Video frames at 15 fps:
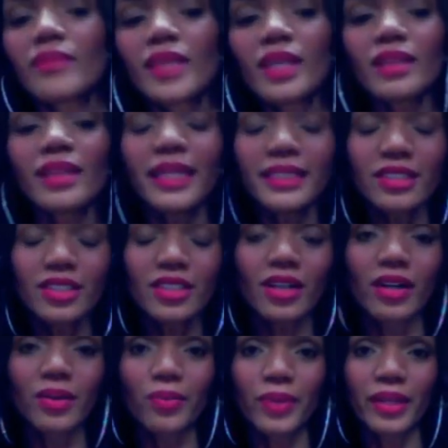Let's
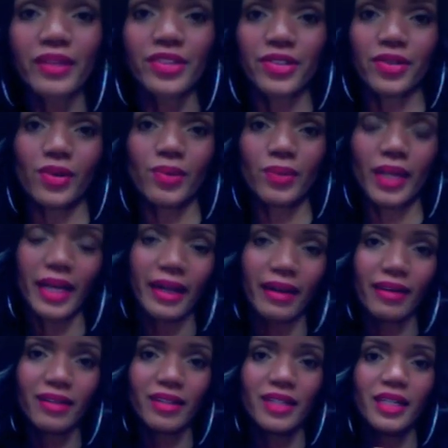start with your own
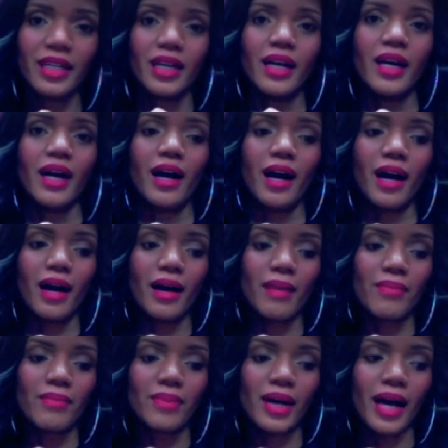hair.
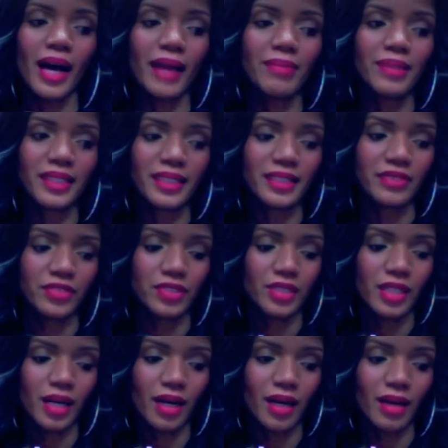I believe
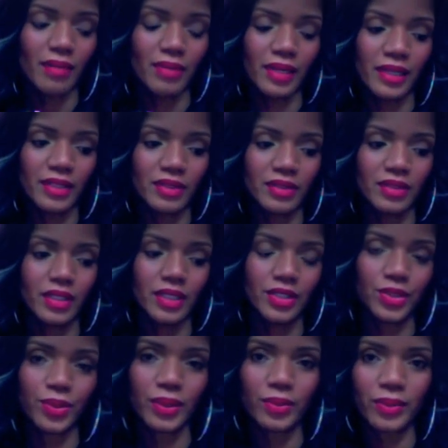in
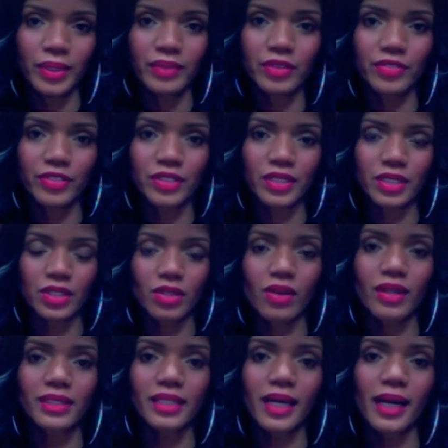doing weaves for such a
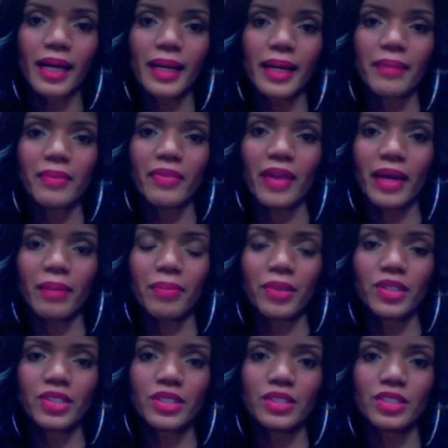long time that a
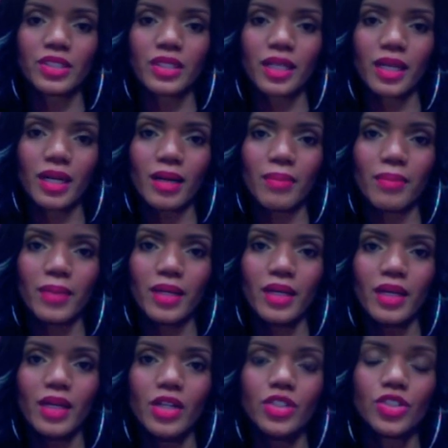person should come
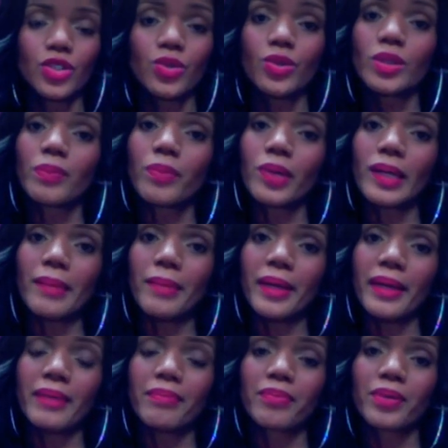to an
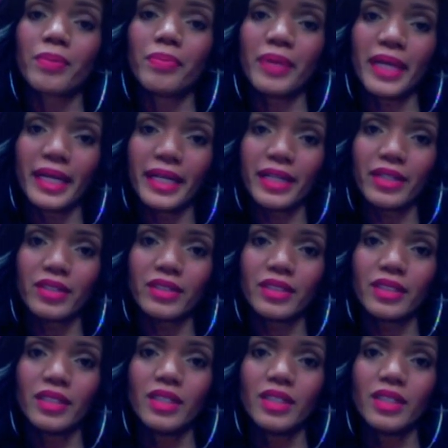appointment prepared